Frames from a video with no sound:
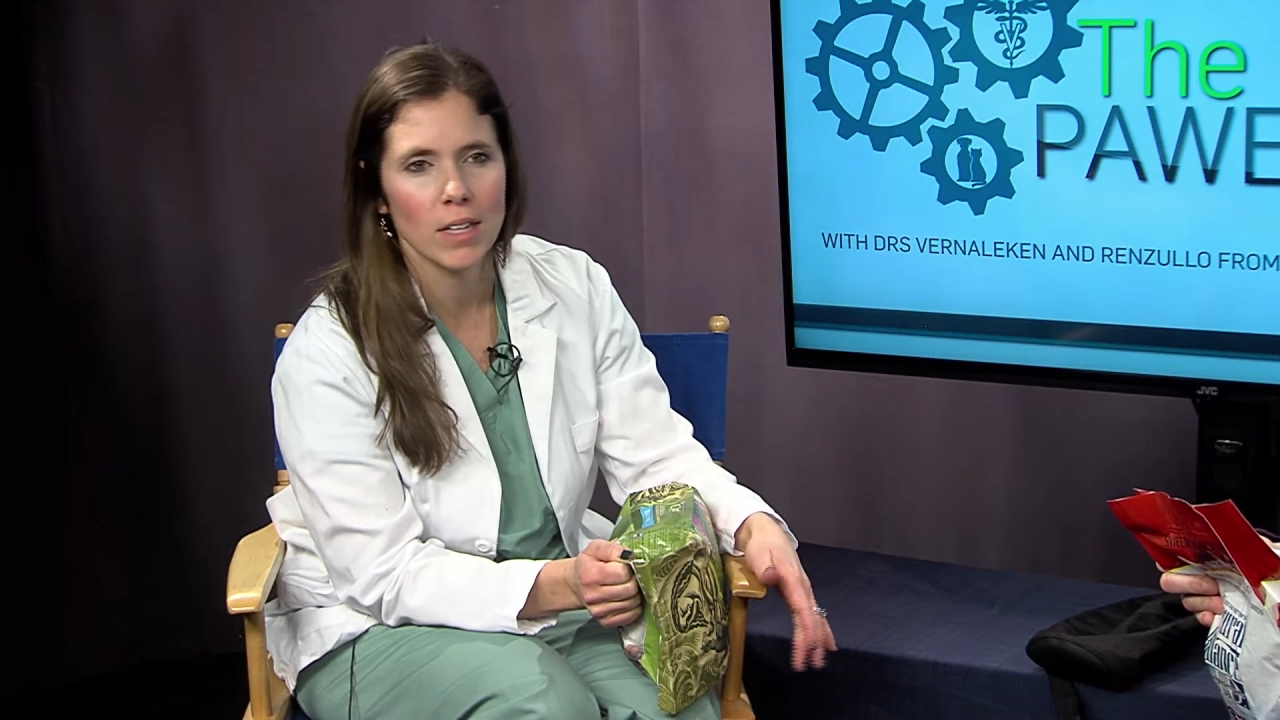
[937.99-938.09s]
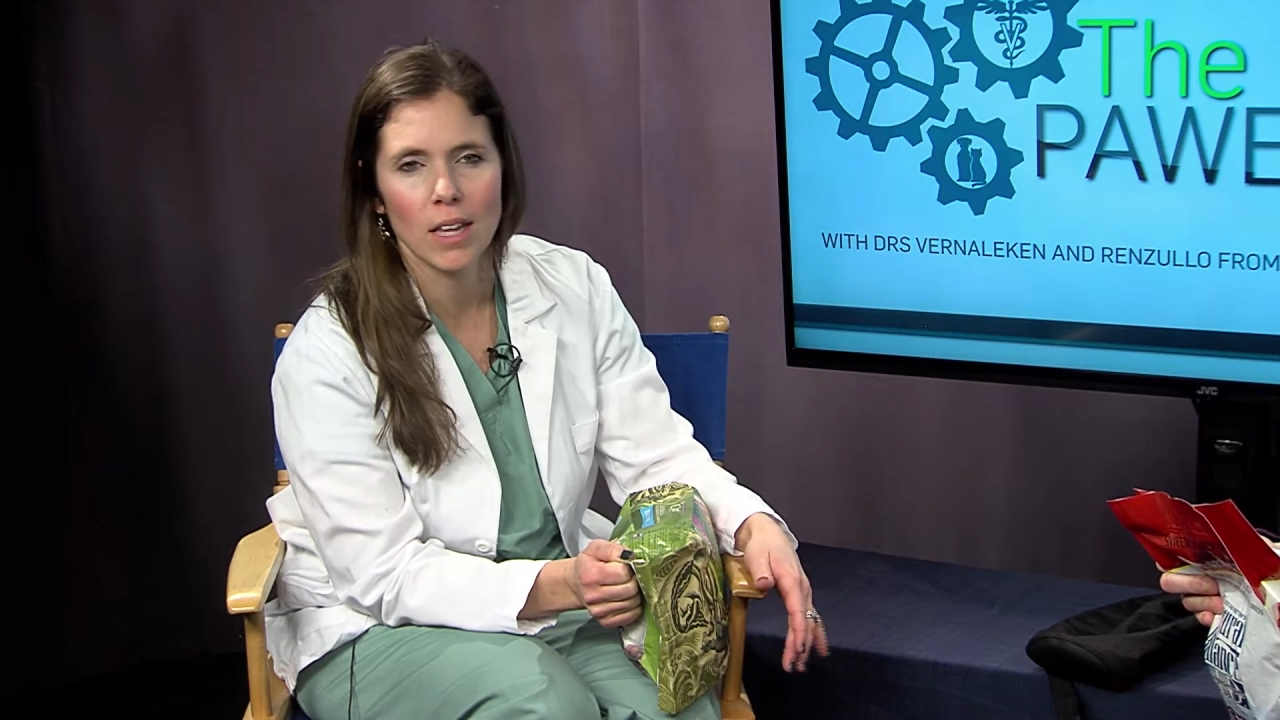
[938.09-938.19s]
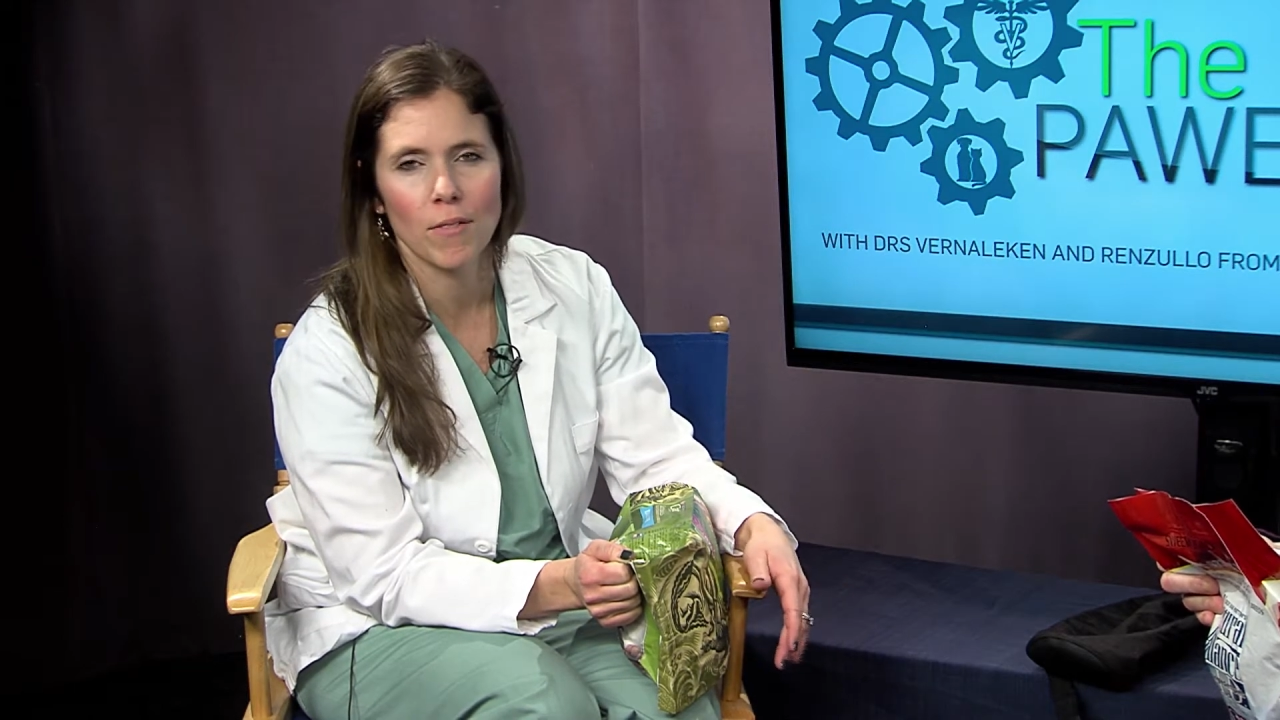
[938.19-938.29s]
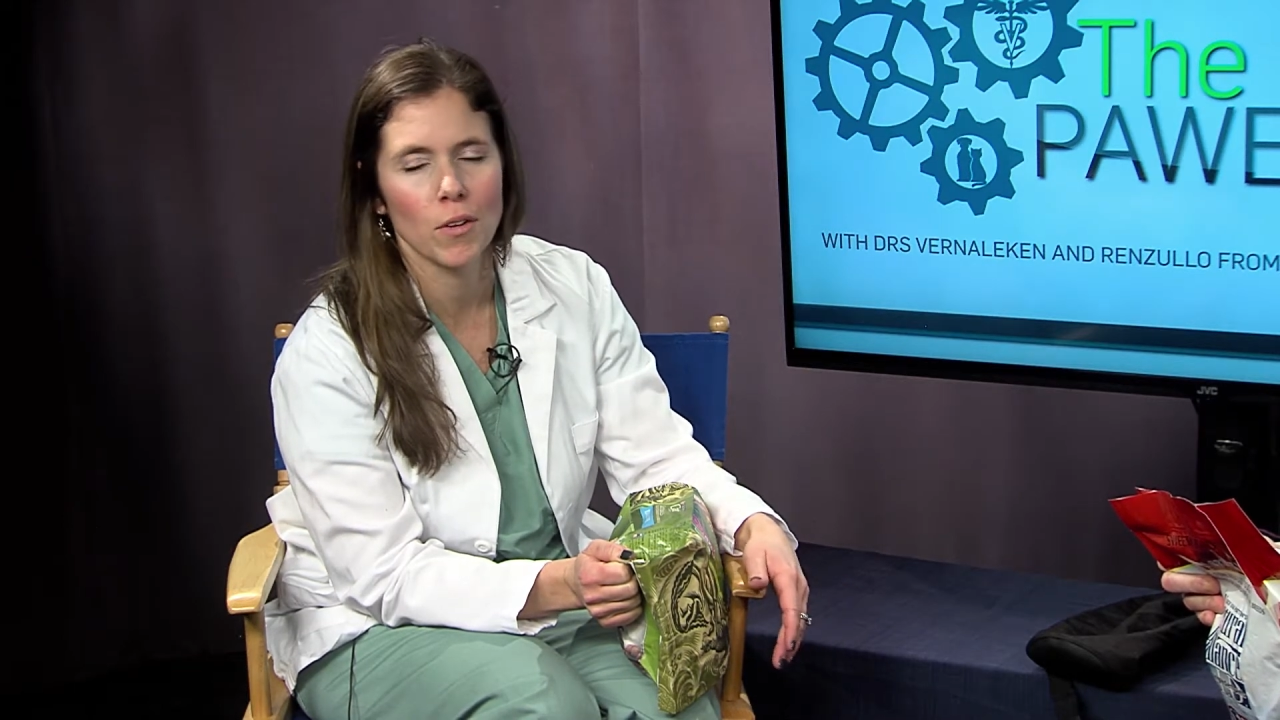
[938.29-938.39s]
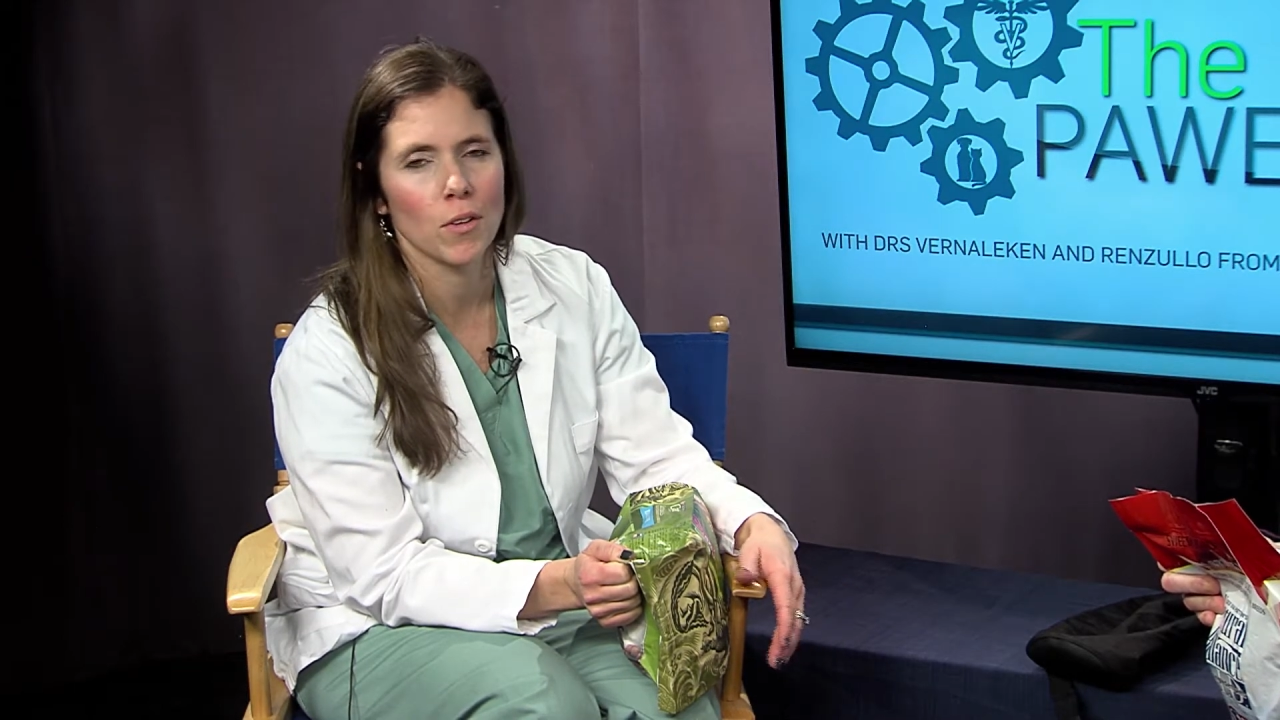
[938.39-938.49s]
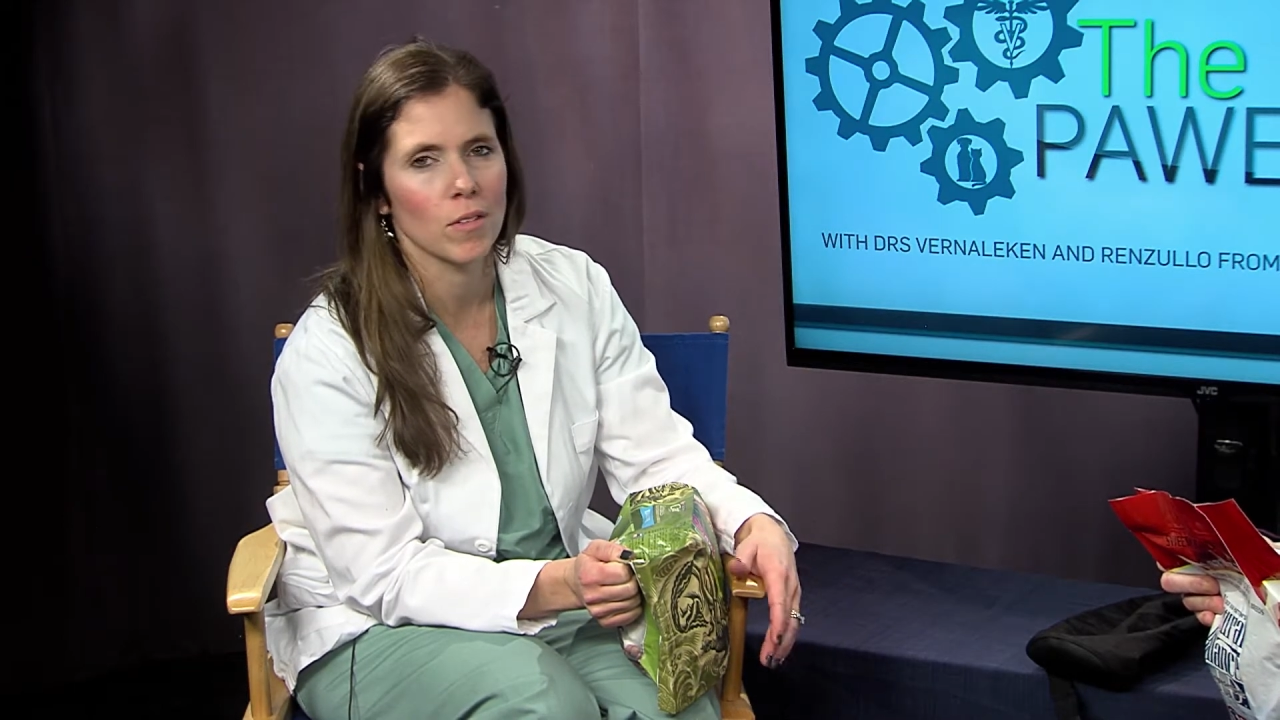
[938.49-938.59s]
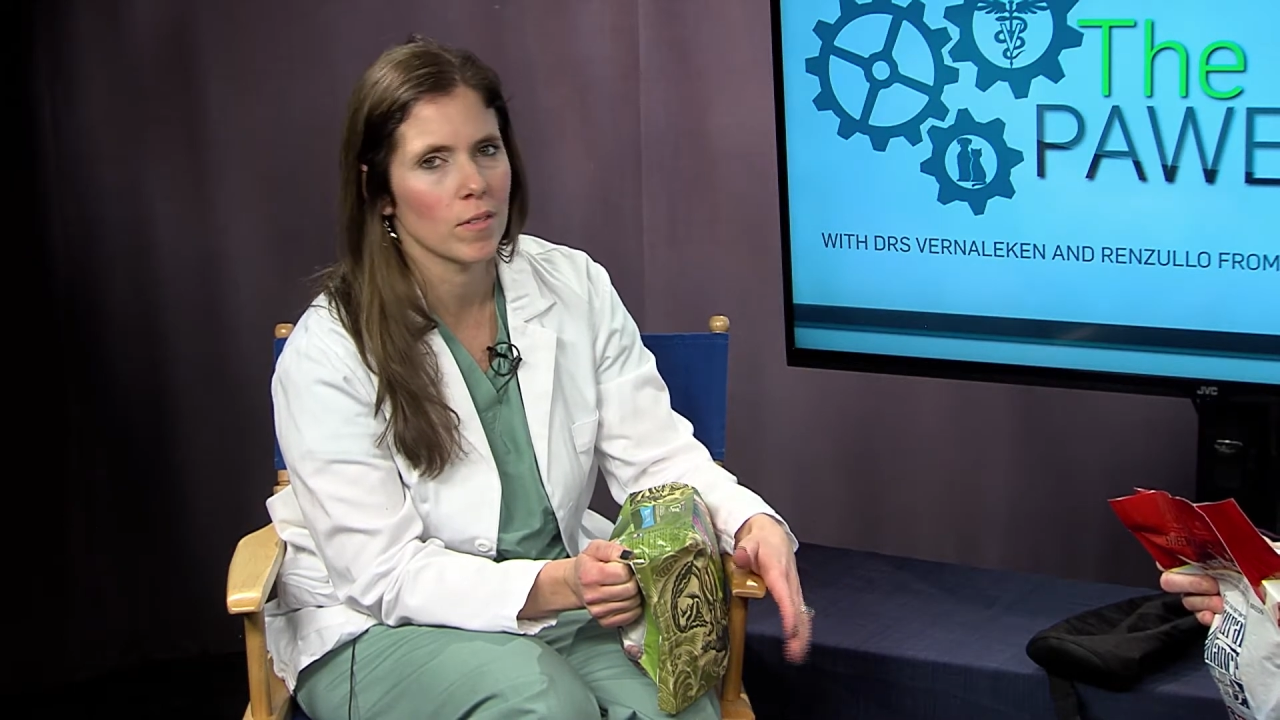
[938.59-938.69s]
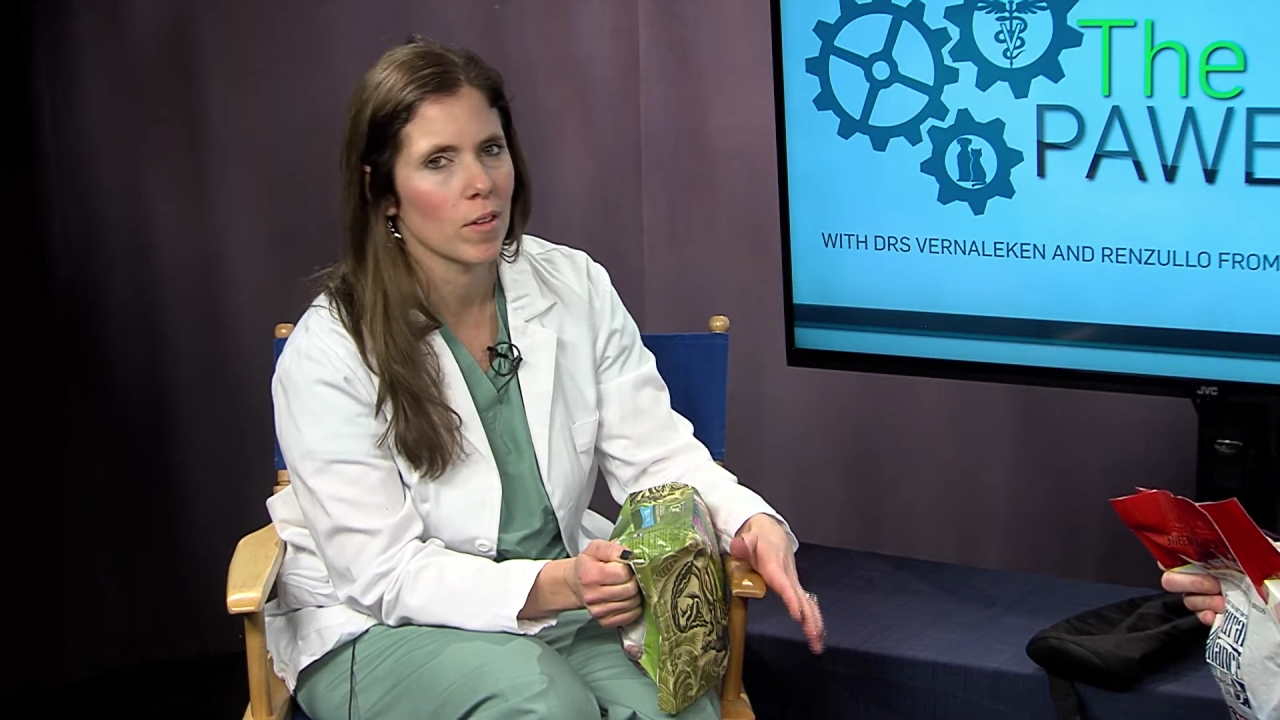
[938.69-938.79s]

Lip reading: level,